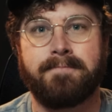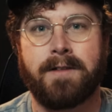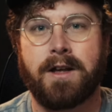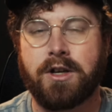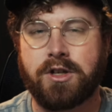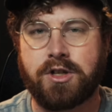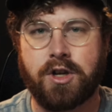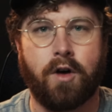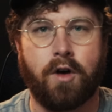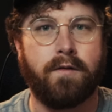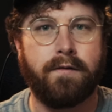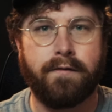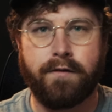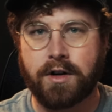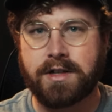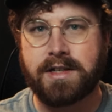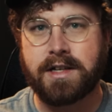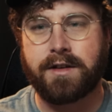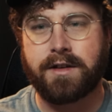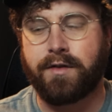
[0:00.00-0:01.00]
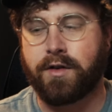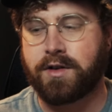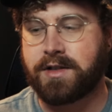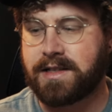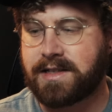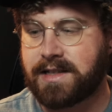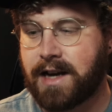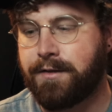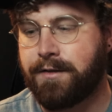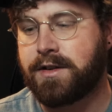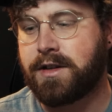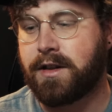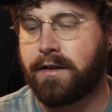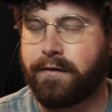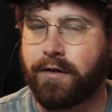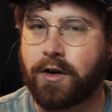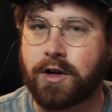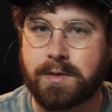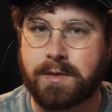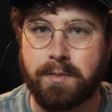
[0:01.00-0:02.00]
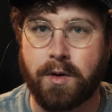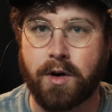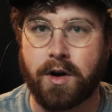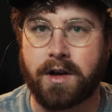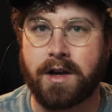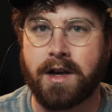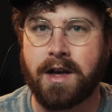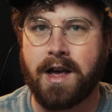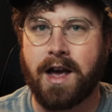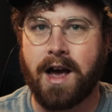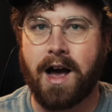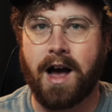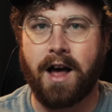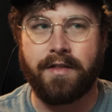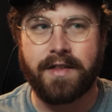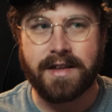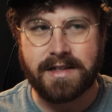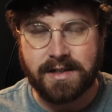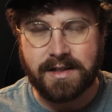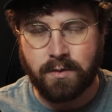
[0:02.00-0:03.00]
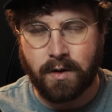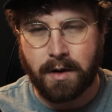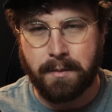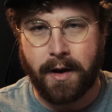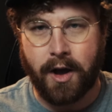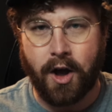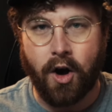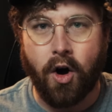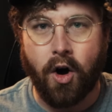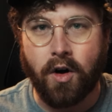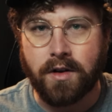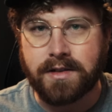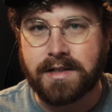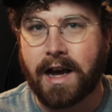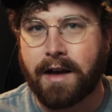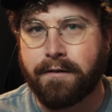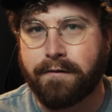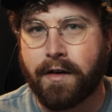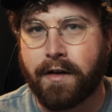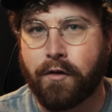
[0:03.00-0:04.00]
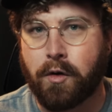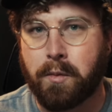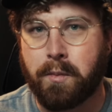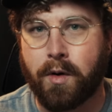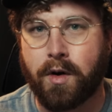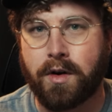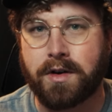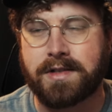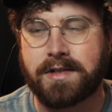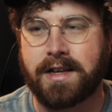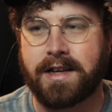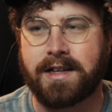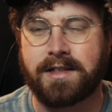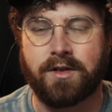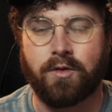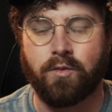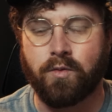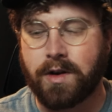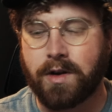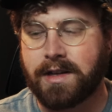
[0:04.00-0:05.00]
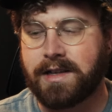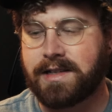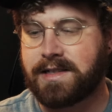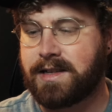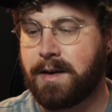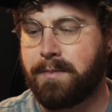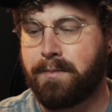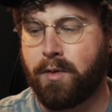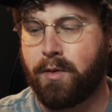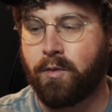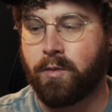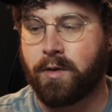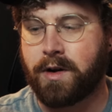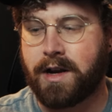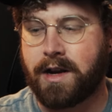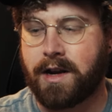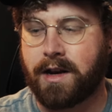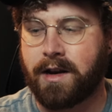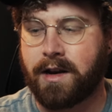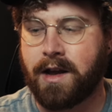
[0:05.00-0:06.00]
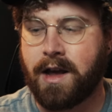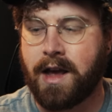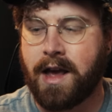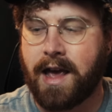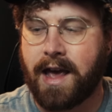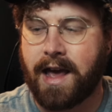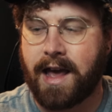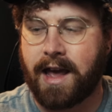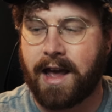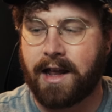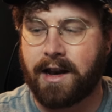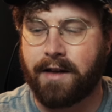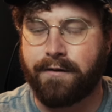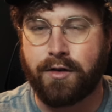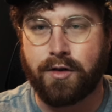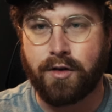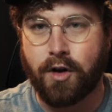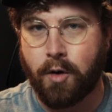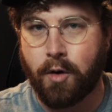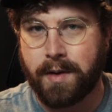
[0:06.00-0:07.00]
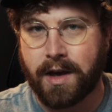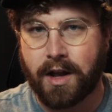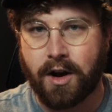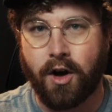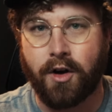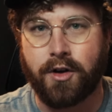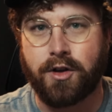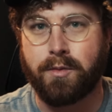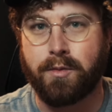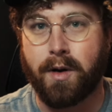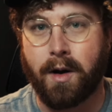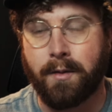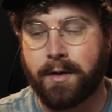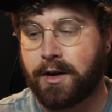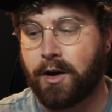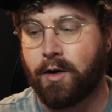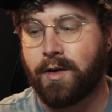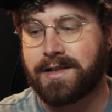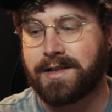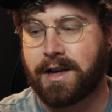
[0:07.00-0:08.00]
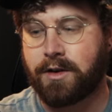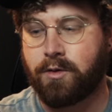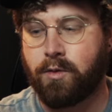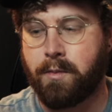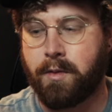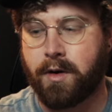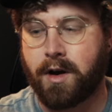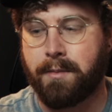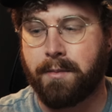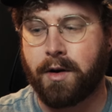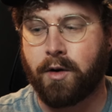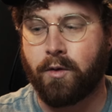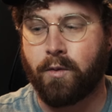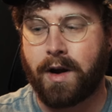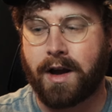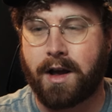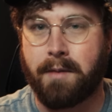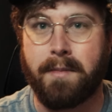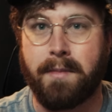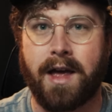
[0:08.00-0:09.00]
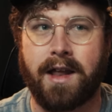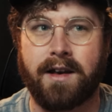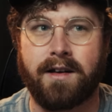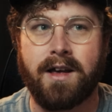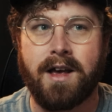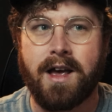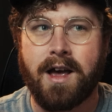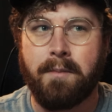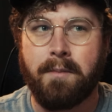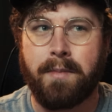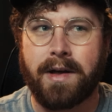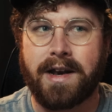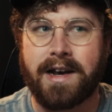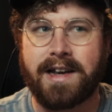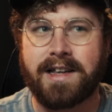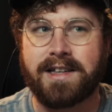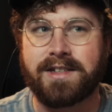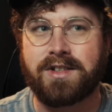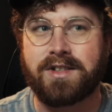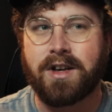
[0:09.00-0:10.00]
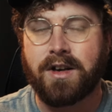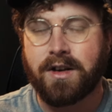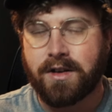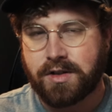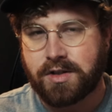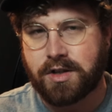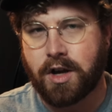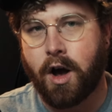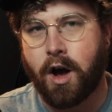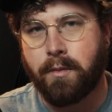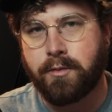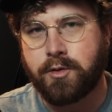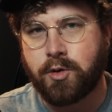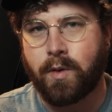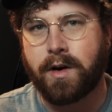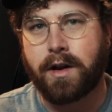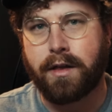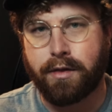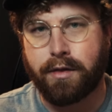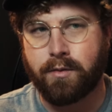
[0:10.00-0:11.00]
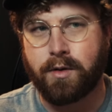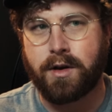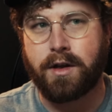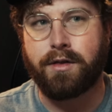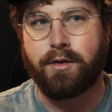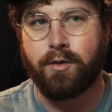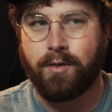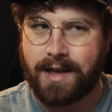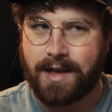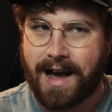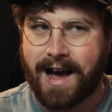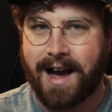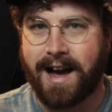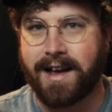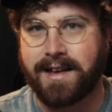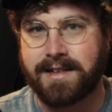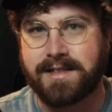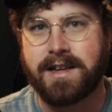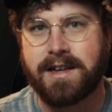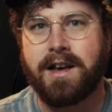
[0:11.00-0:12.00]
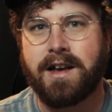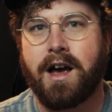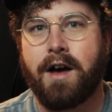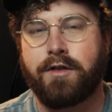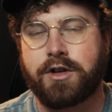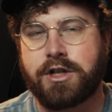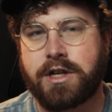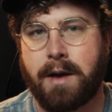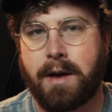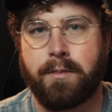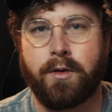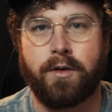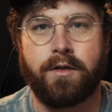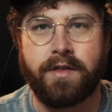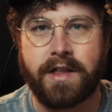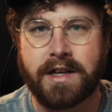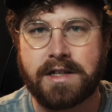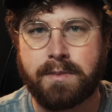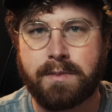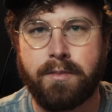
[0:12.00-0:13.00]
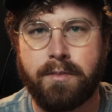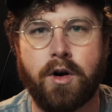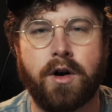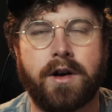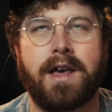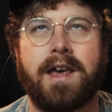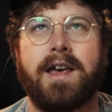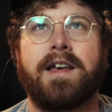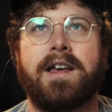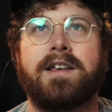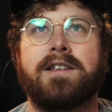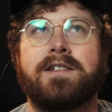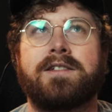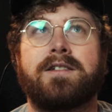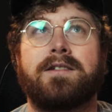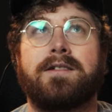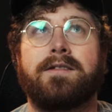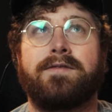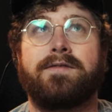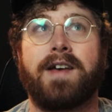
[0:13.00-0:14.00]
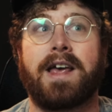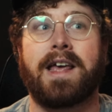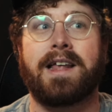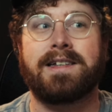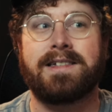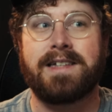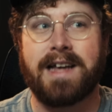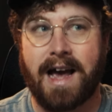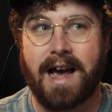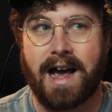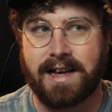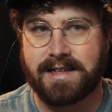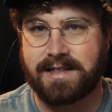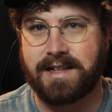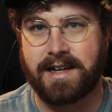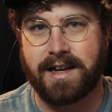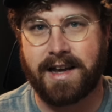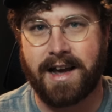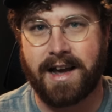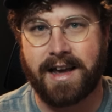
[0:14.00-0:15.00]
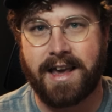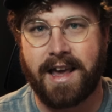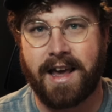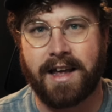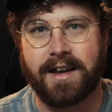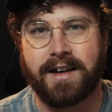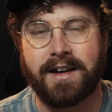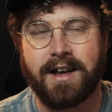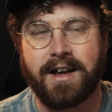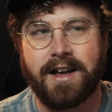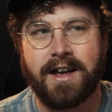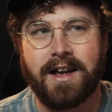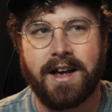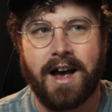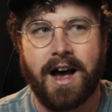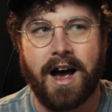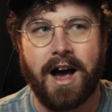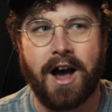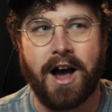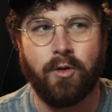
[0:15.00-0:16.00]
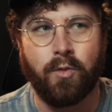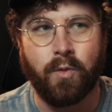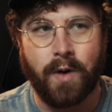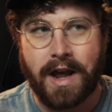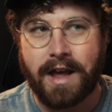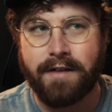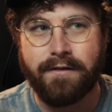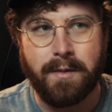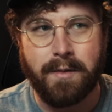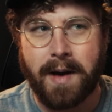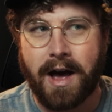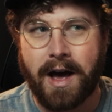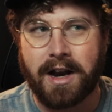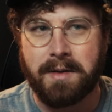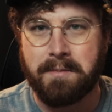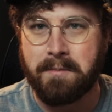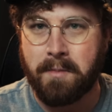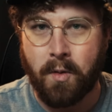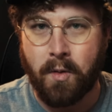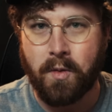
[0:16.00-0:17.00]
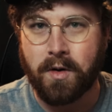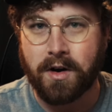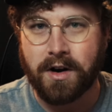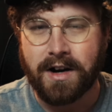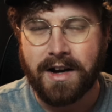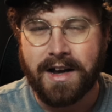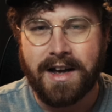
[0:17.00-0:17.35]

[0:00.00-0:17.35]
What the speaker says: So first things first, let's dive into the first book. This is one of my all-time favorite books. It's a really simple read, and if you know me at all, you probably know exactly what book I'm going to recommend, but it is Psalm 23, Through the Eyes of a Shepherd. This book is fantastic. I can't rave about it more.